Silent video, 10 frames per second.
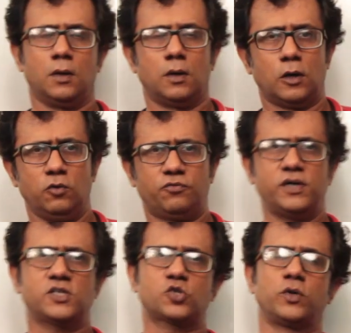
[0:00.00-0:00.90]
Hello
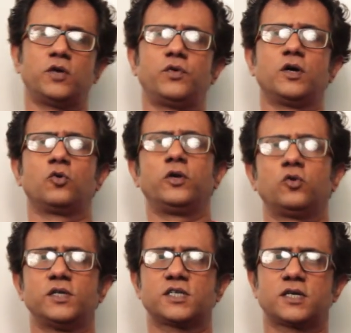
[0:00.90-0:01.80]
friends, today we are going to
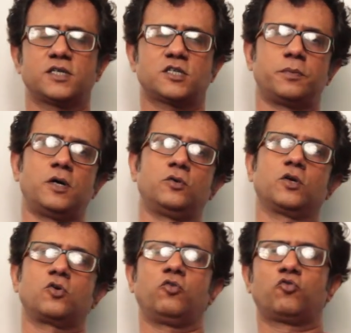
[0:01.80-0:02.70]
discuss about the
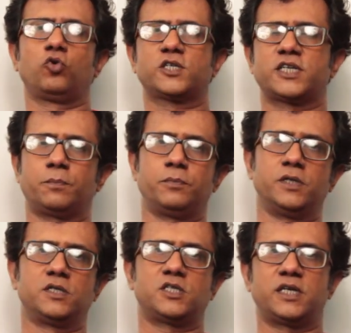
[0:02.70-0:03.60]
control
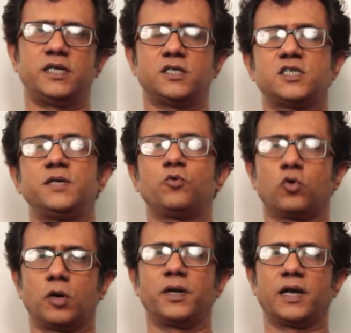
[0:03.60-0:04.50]
statements in C
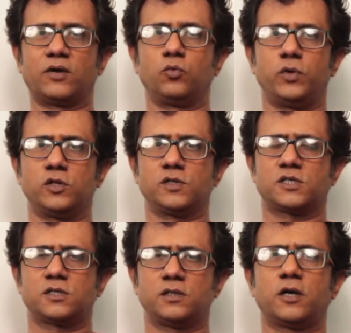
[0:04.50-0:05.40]
programming
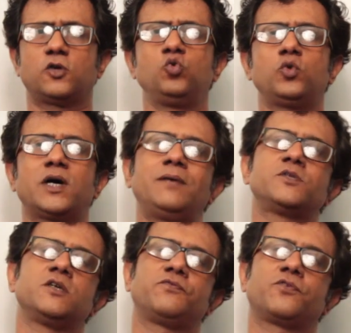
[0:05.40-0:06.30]
languages. There are two types
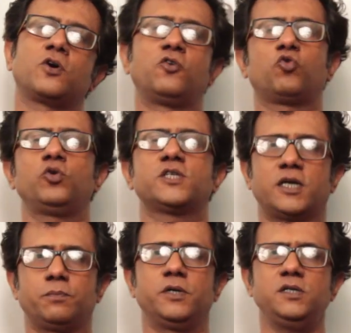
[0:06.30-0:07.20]
of control
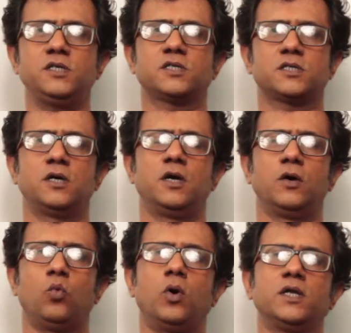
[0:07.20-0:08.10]
statements.
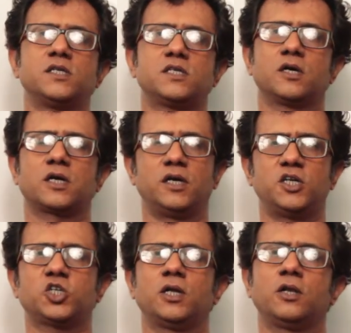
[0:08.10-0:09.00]
One is the
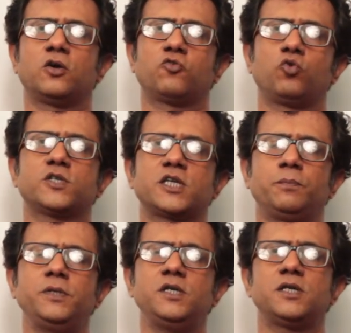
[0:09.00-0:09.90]
conditional control
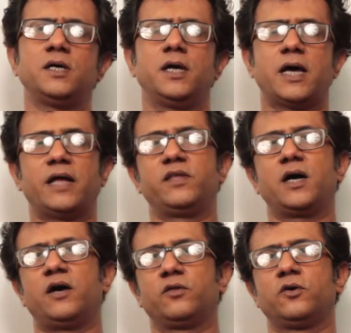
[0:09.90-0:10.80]
statement and the
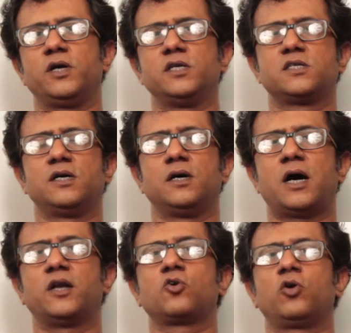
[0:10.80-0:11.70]
other is the
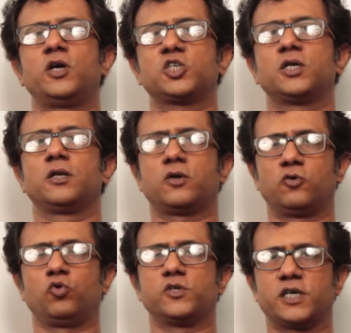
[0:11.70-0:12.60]
unconditional
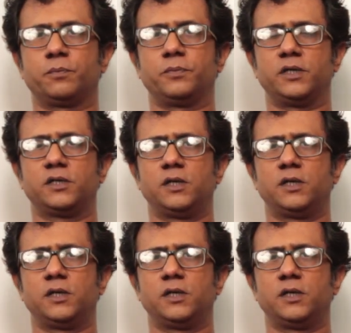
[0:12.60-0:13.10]
control statement.